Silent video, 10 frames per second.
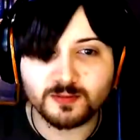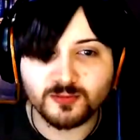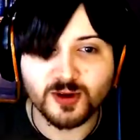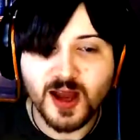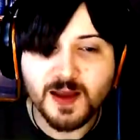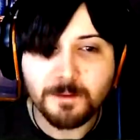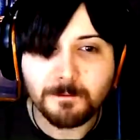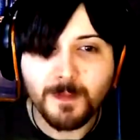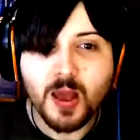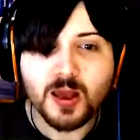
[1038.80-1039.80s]
Right?
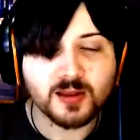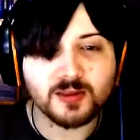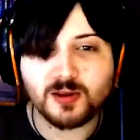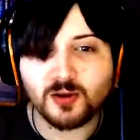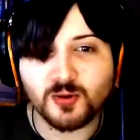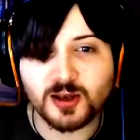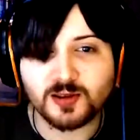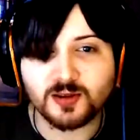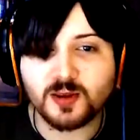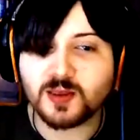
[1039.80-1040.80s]
It's not quite as
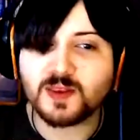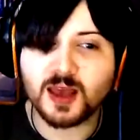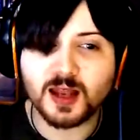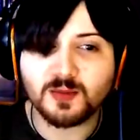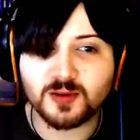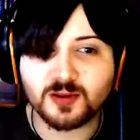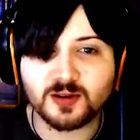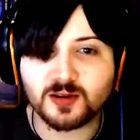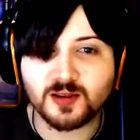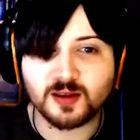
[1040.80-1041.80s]
good. Like, the animals
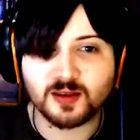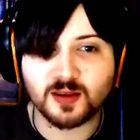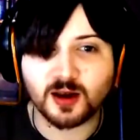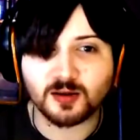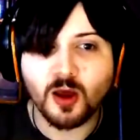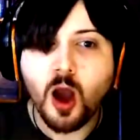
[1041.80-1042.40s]
aren't as nice as Ireland.